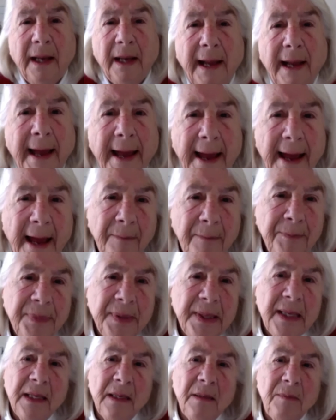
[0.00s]

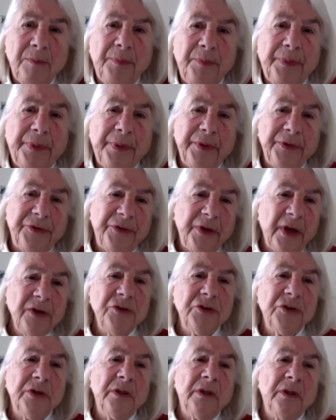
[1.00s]
happy
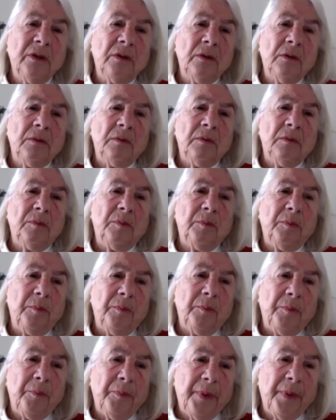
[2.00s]
processional
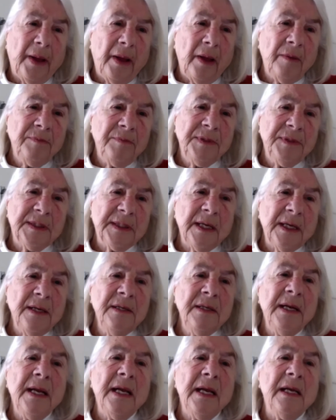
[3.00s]
Palm
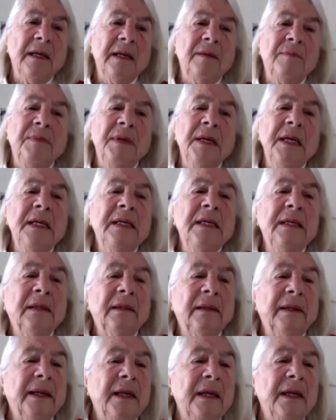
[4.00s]
Sunday
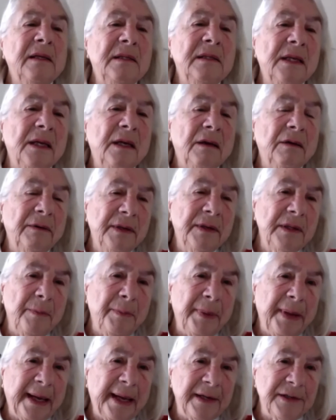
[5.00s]
immediately into hearing the
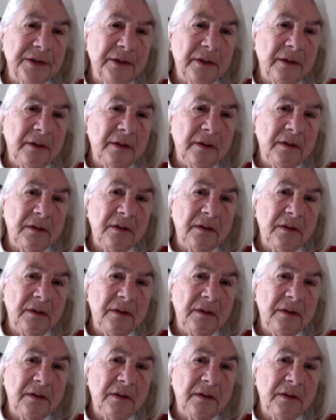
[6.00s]
Passion.